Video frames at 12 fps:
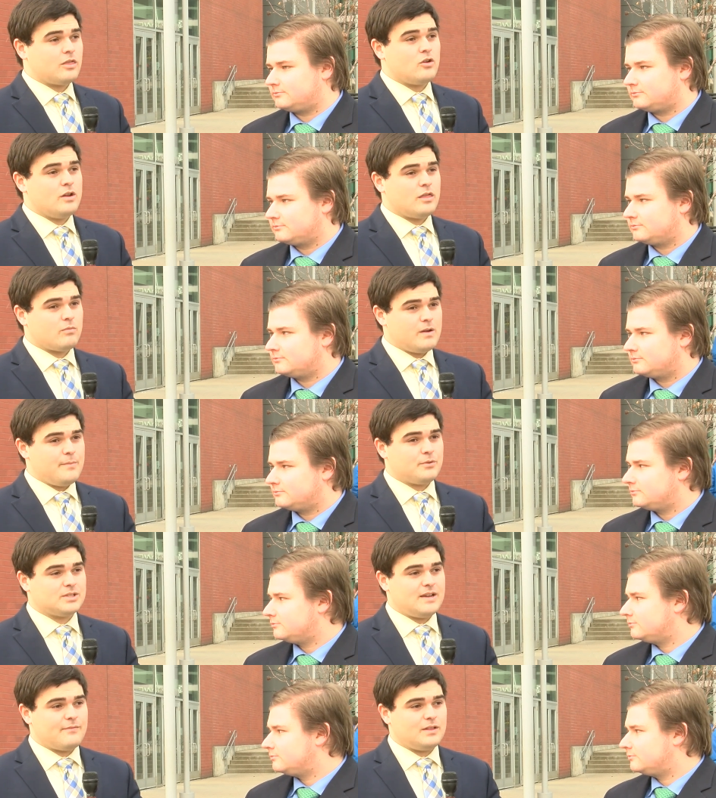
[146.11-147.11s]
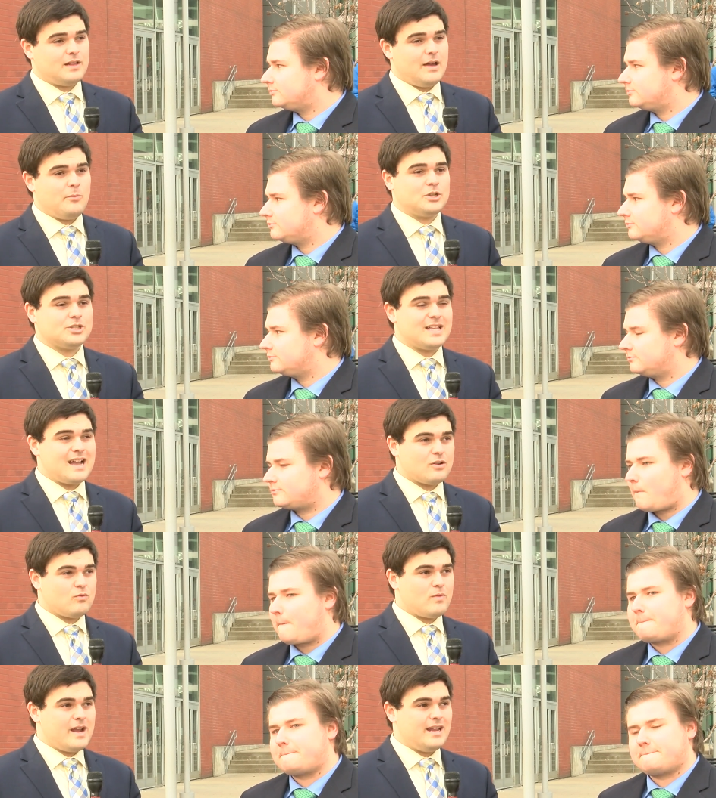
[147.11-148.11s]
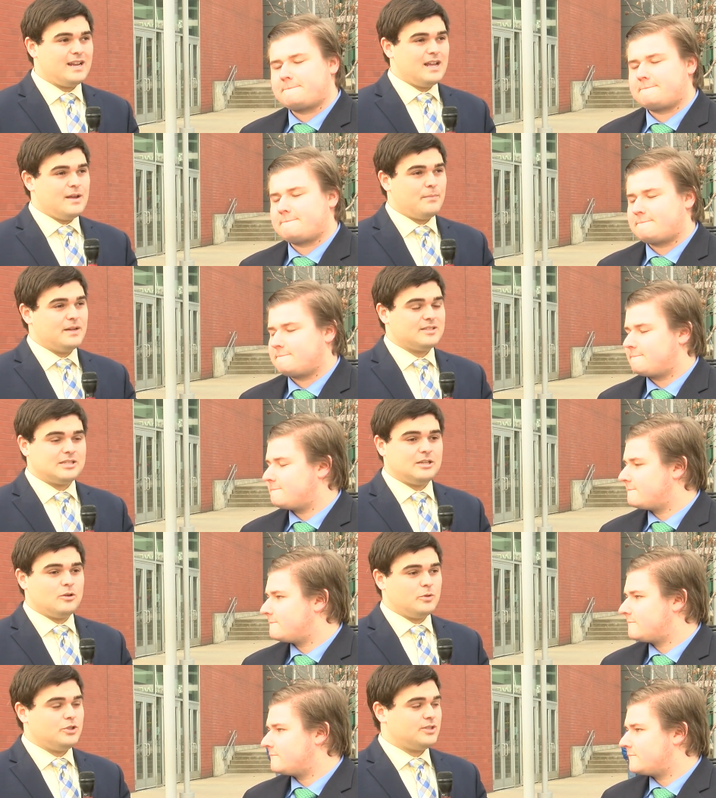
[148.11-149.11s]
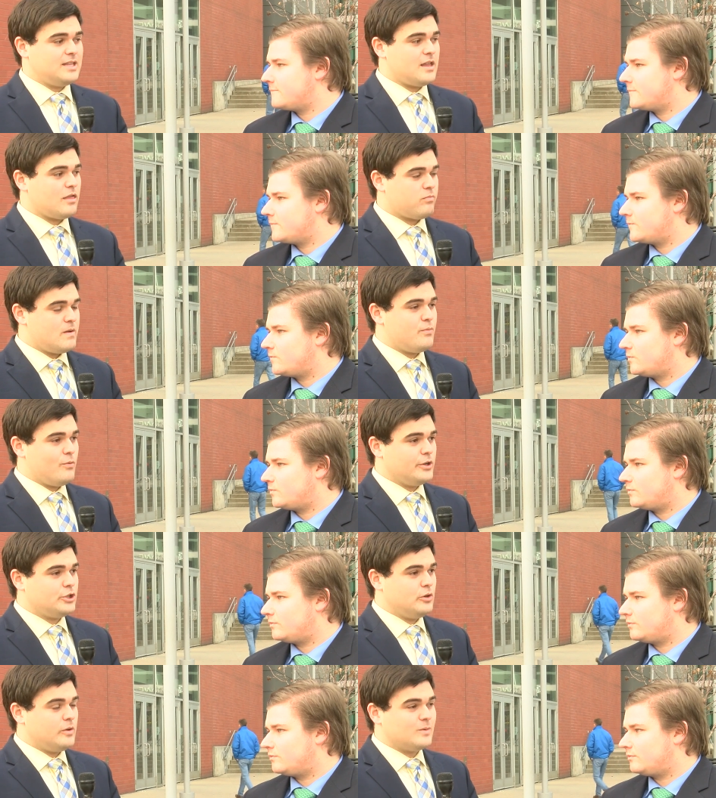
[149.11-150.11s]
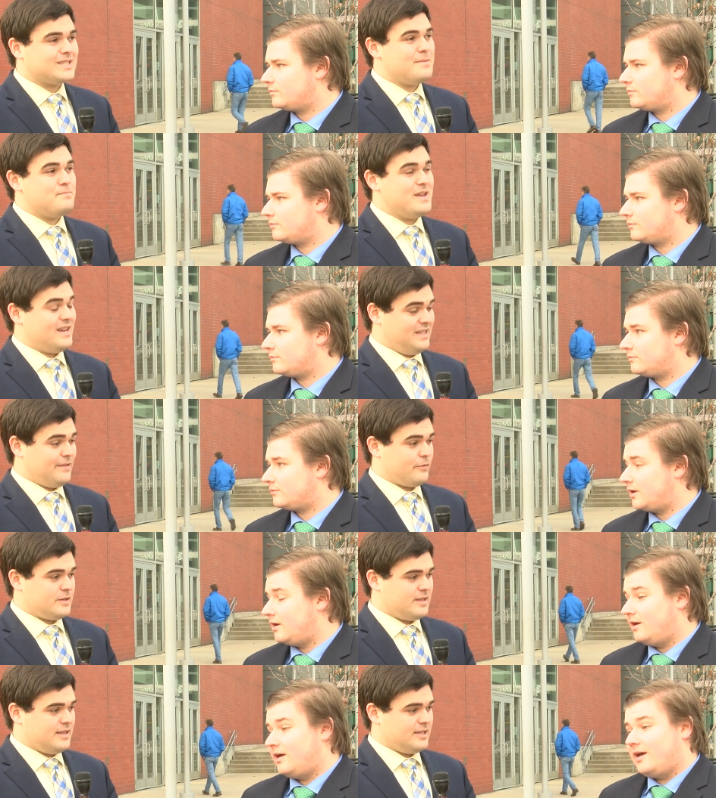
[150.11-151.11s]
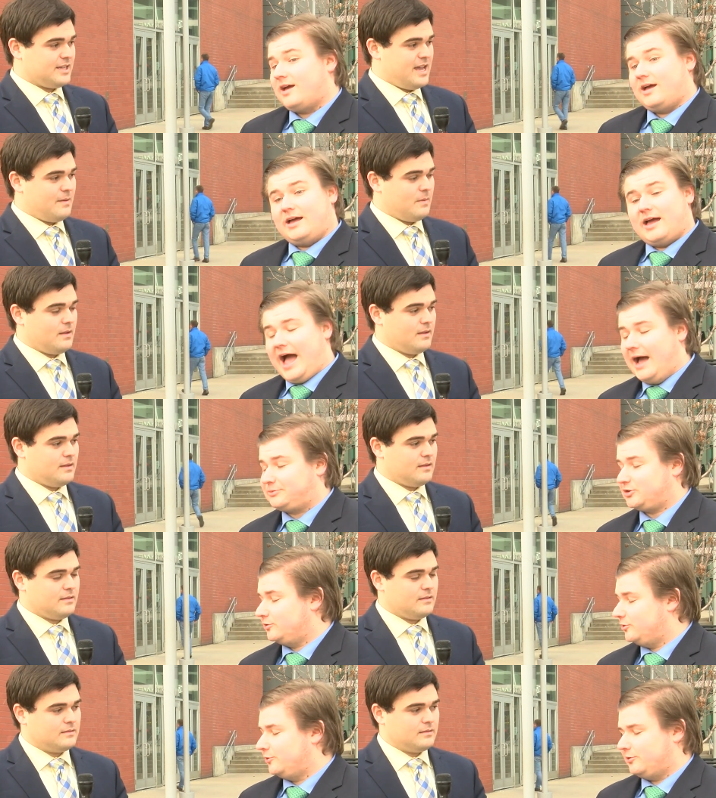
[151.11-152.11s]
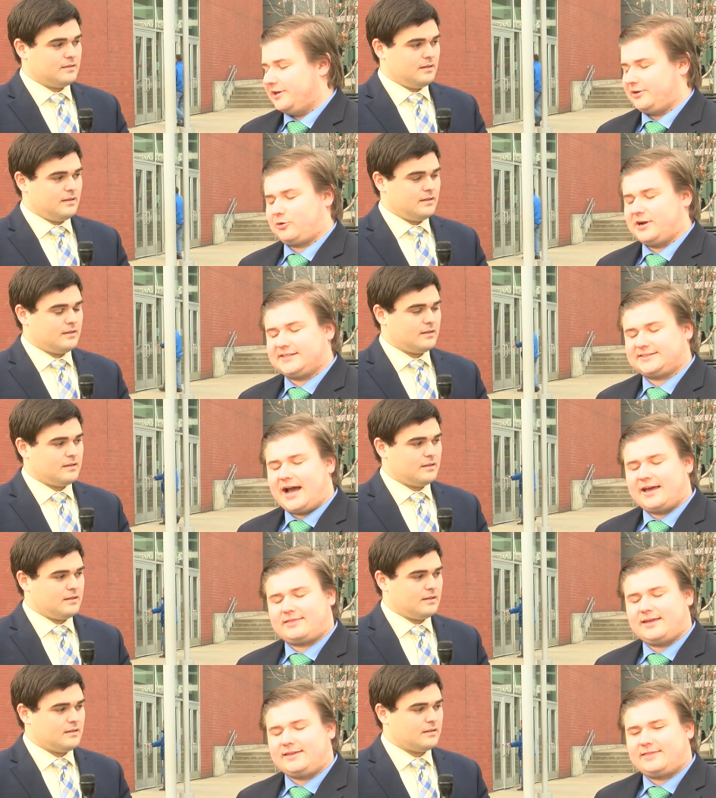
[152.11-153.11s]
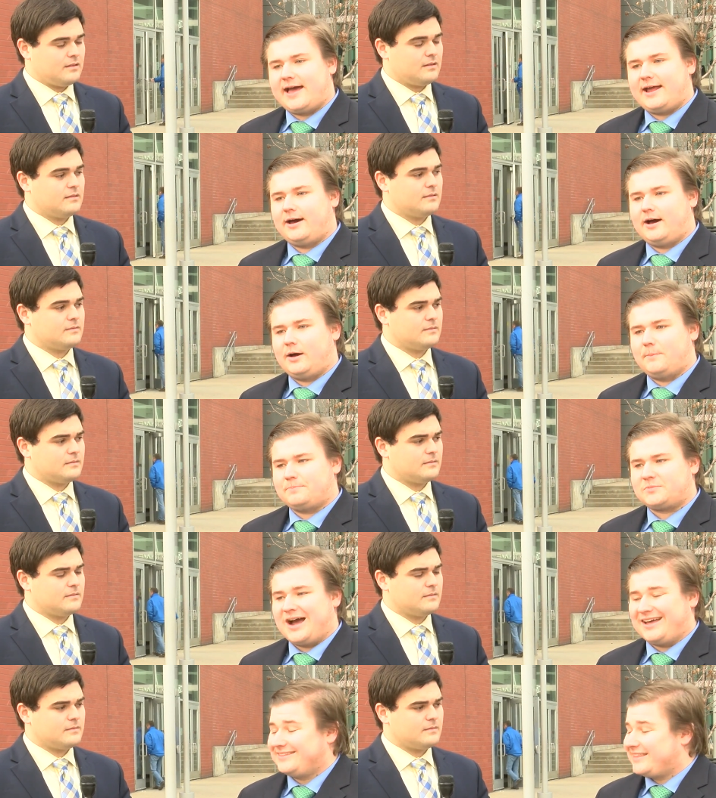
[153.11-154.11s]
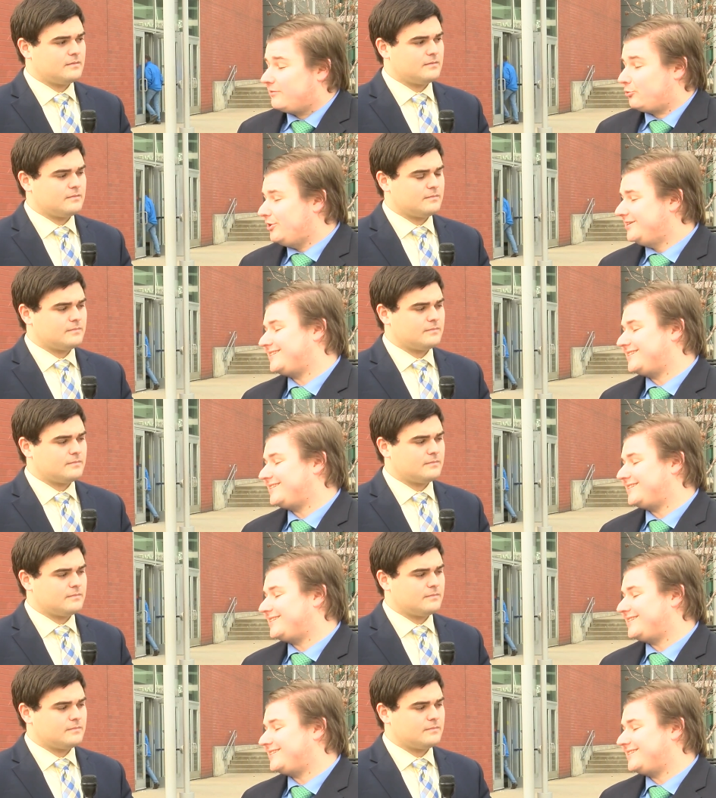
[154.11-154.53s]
Speaker 1: thirty-three percent for the line, which is not great, but still, would you say that three-point shooting was a big difference in this game?
Speaker 2: Absolutely, Chris. I think that um, I think that really